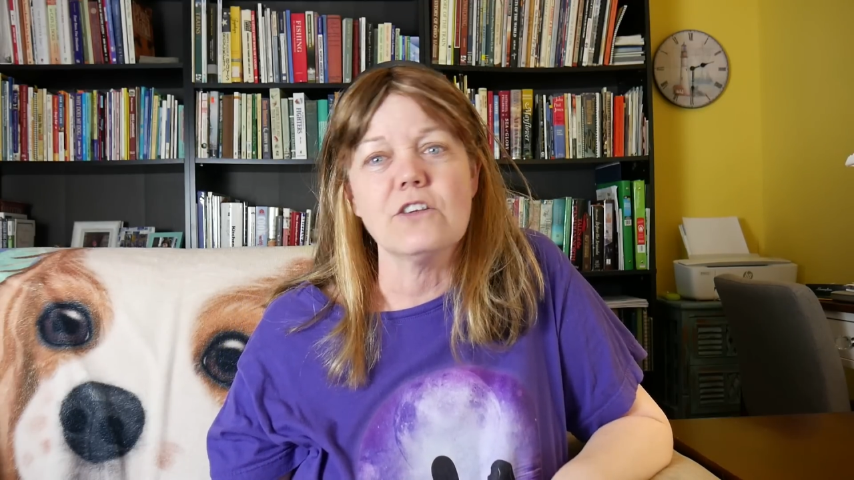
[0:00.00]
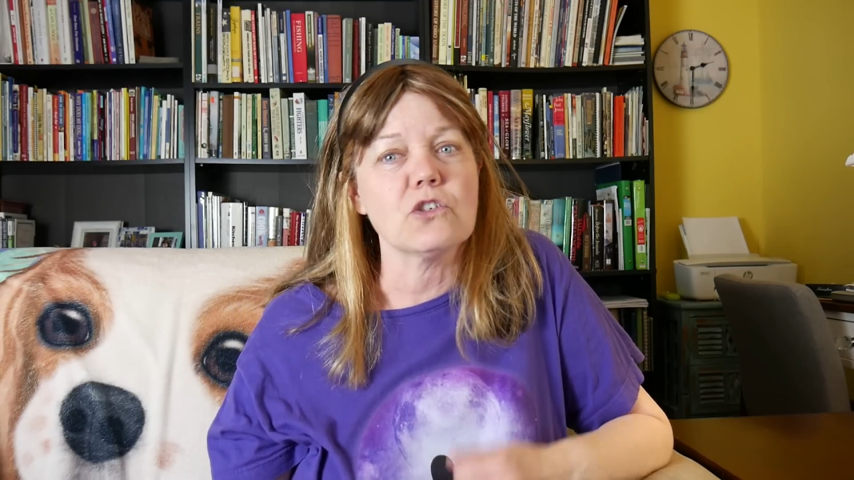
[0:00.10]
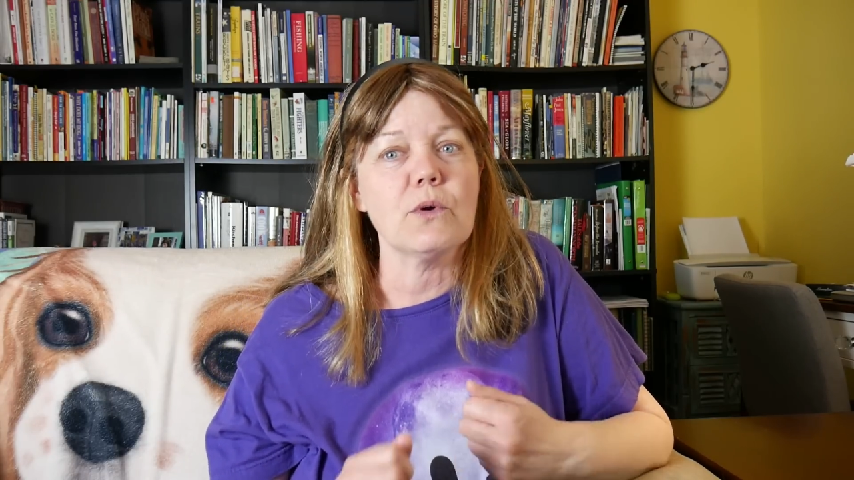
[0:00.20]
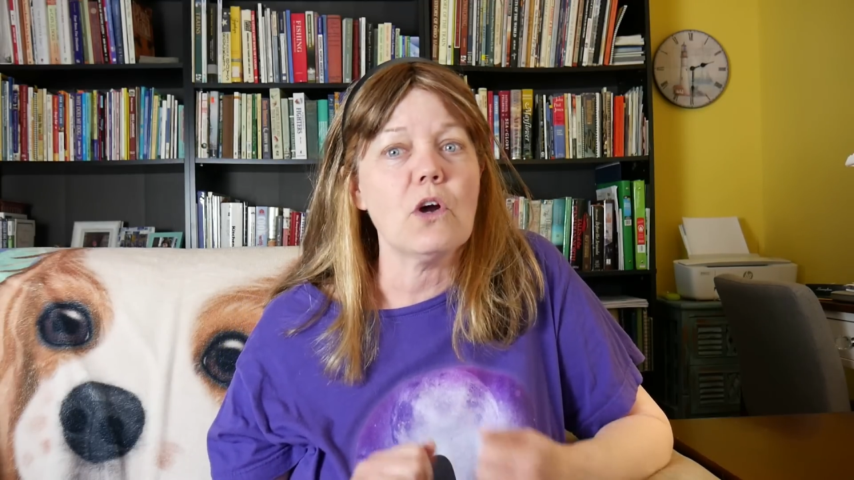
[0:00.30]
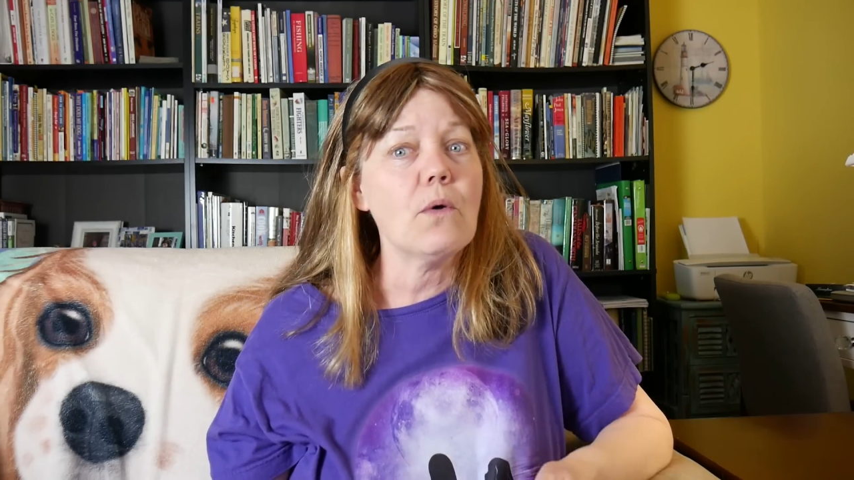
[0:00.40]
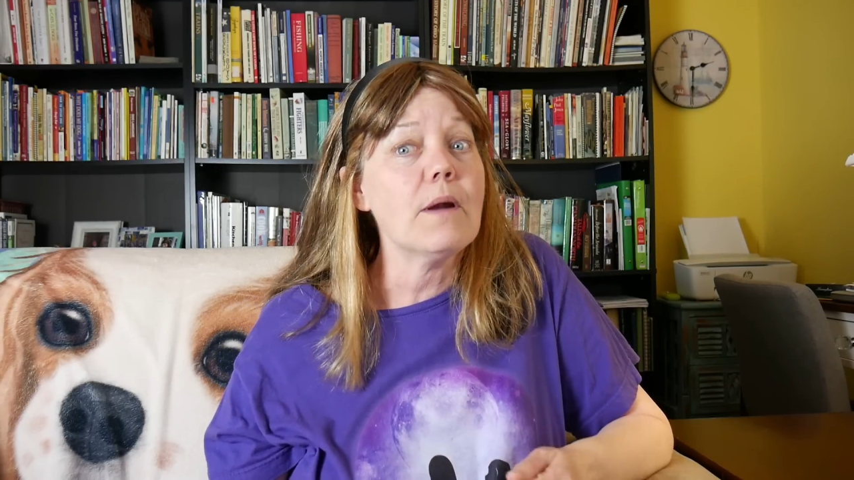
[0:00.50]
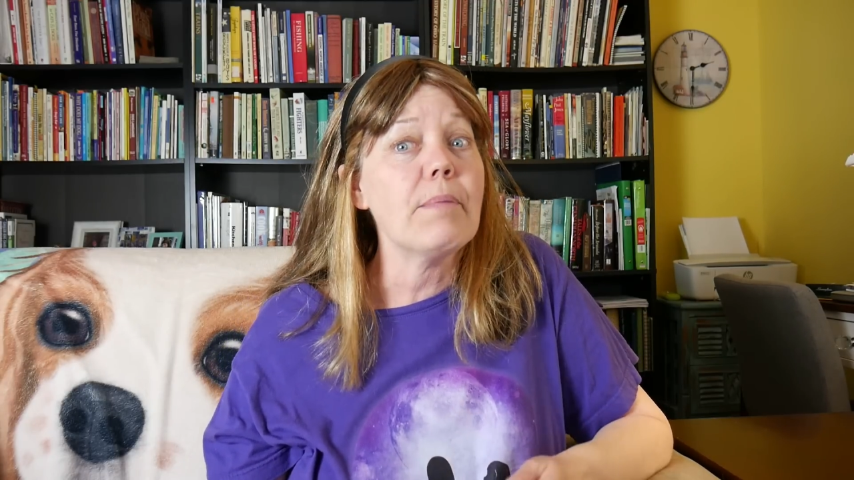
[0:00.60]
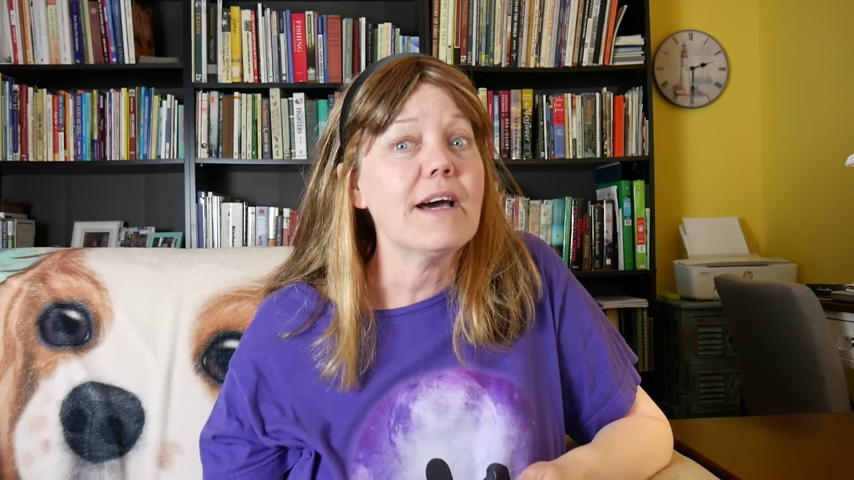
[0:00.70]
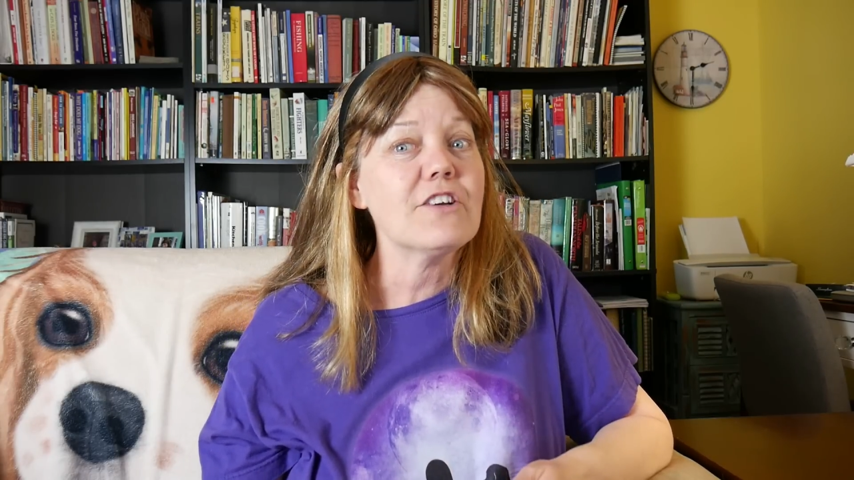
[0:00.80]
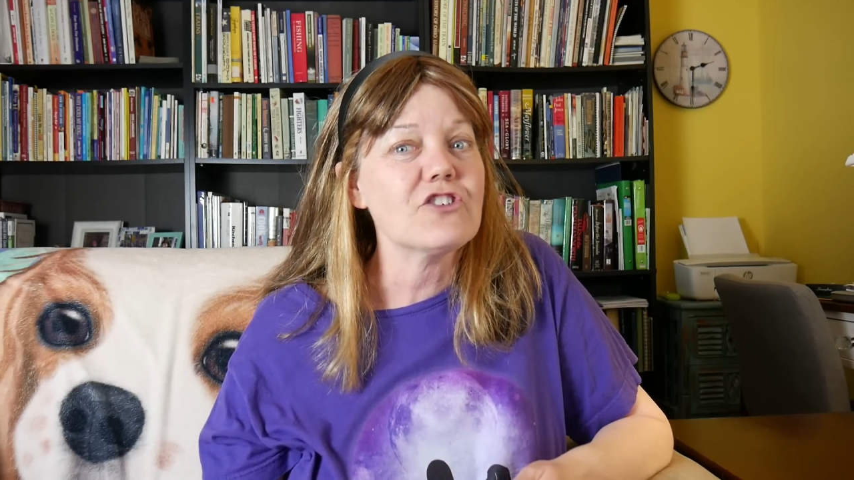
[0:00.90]
So we don't want to
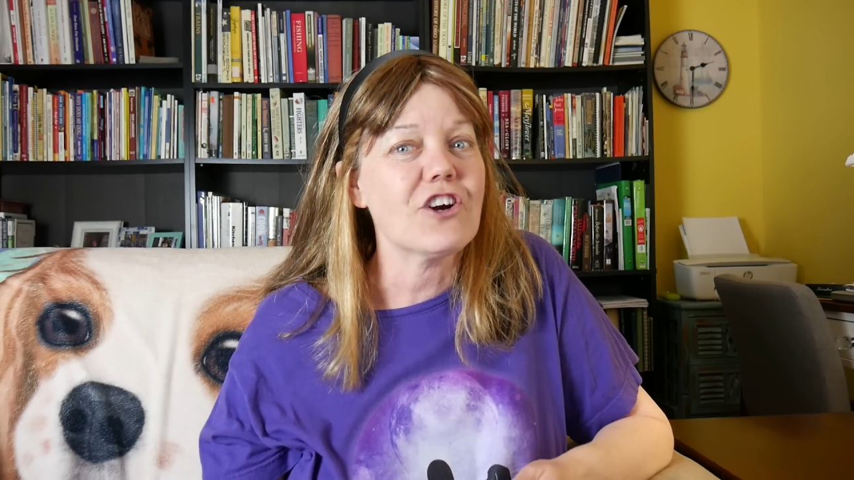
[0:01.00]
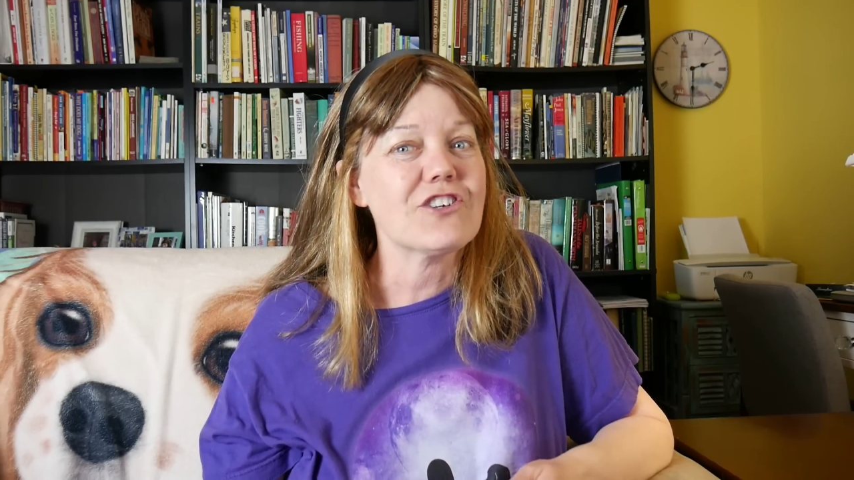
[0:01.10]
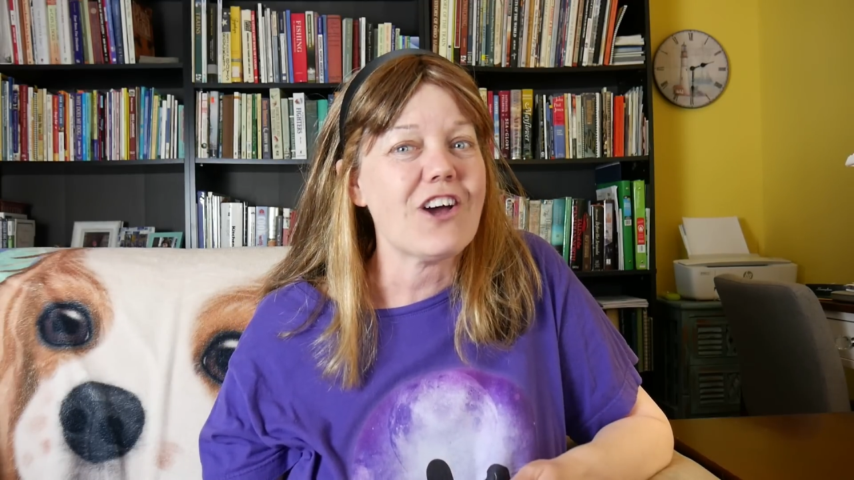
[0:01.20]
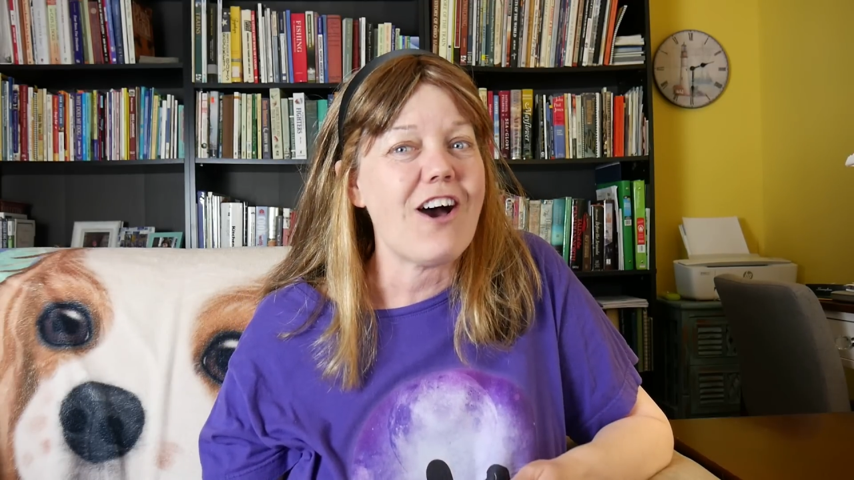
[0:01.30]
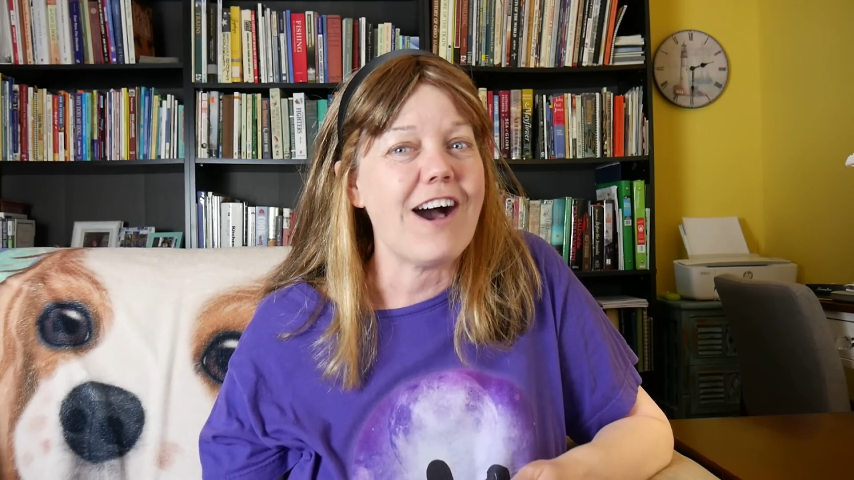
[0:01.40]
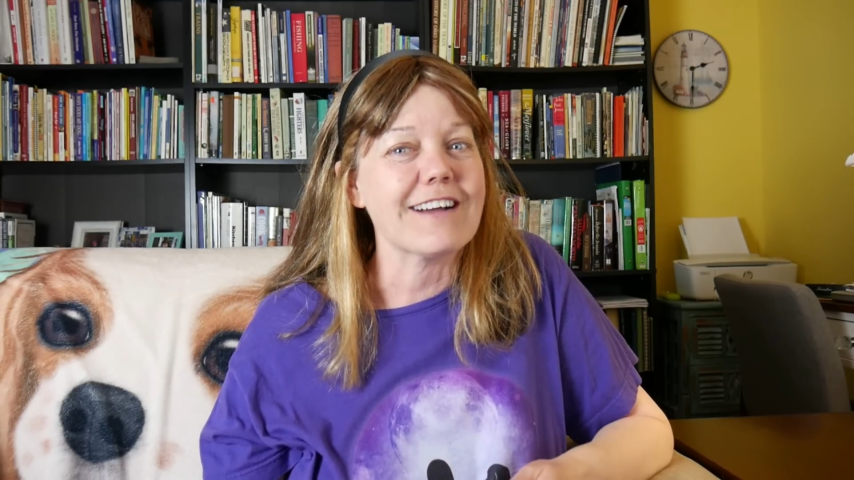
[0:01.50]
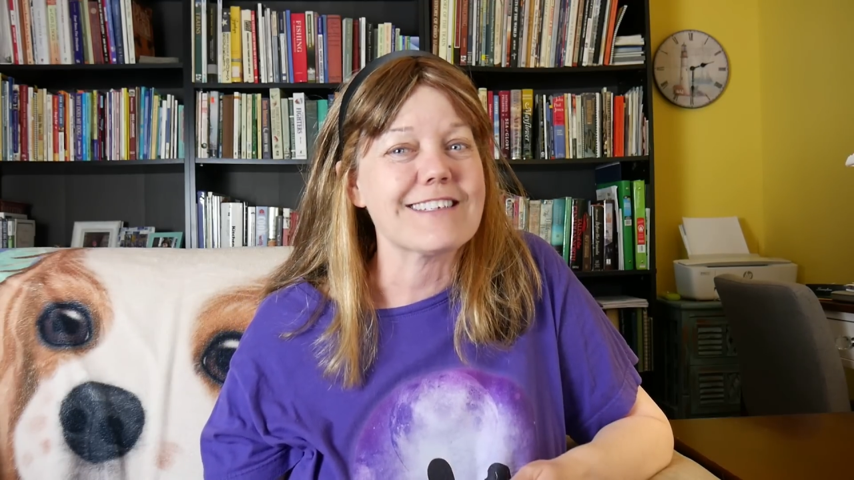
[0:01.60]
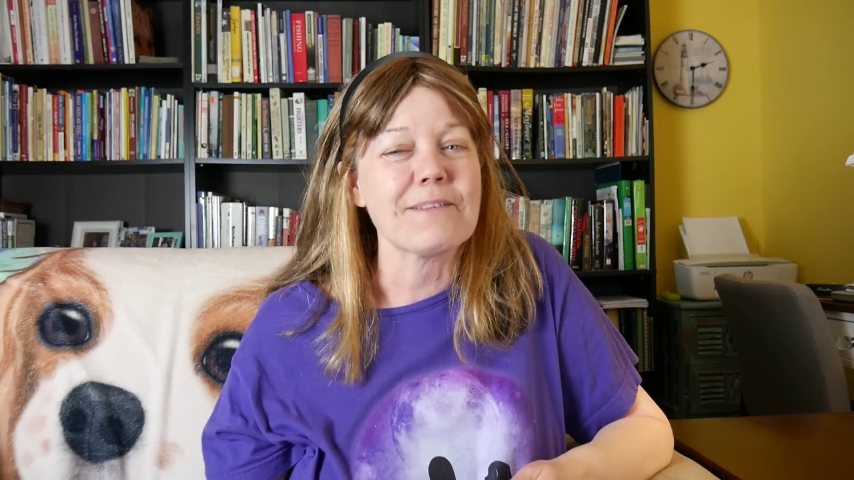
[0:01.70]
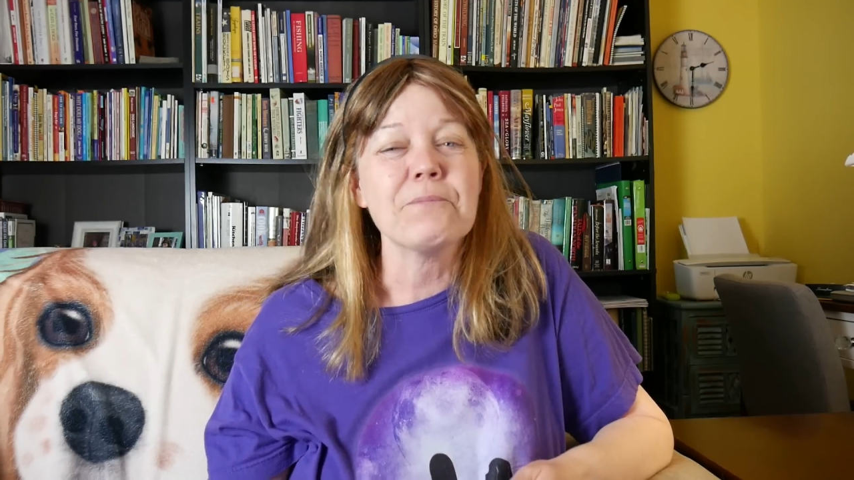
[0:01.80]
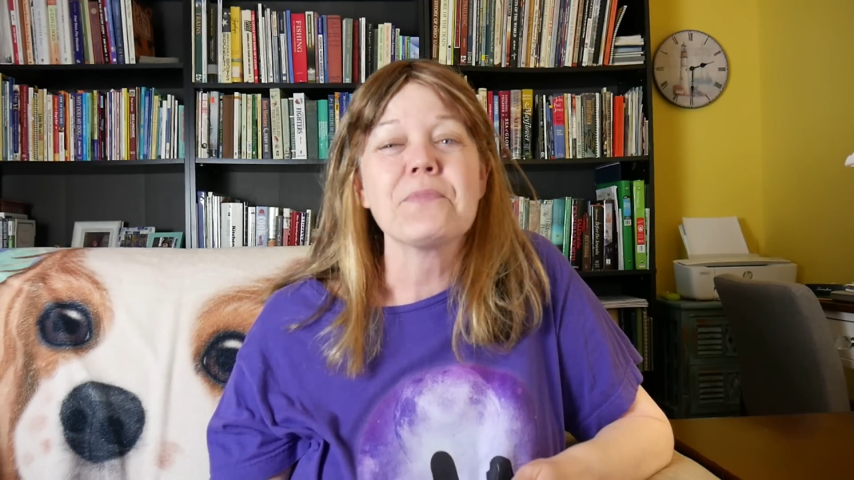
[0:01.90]
punish our
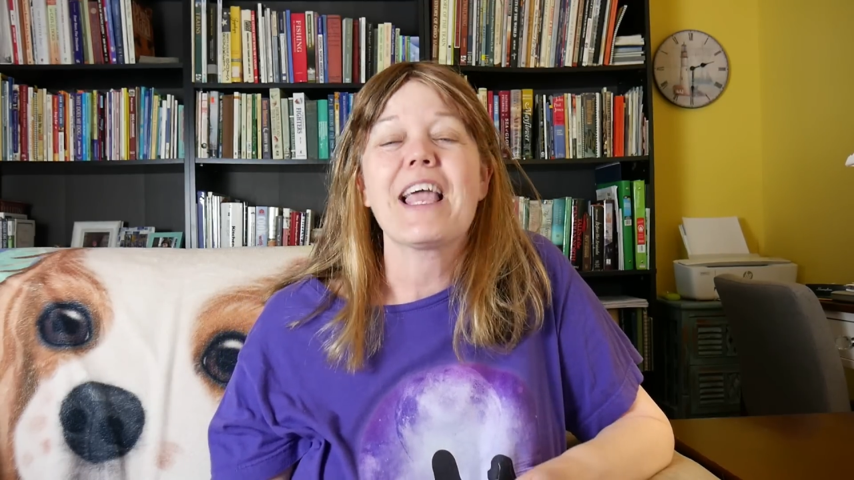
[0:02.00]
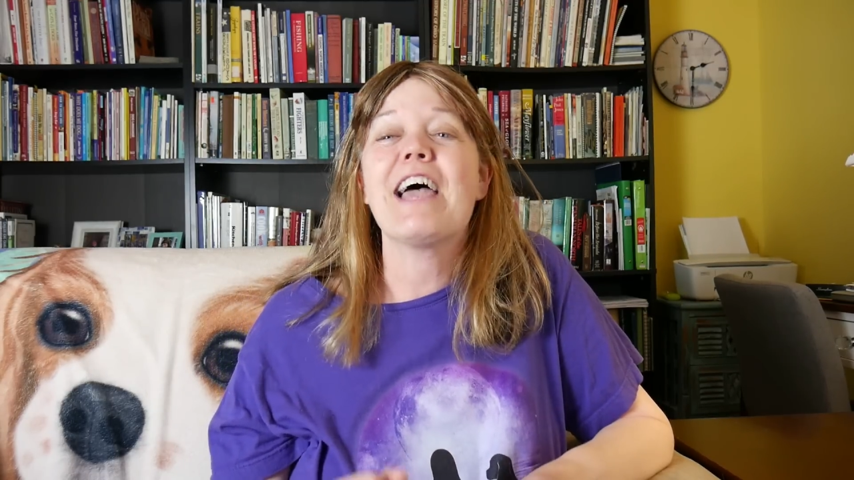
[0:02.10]
dogs.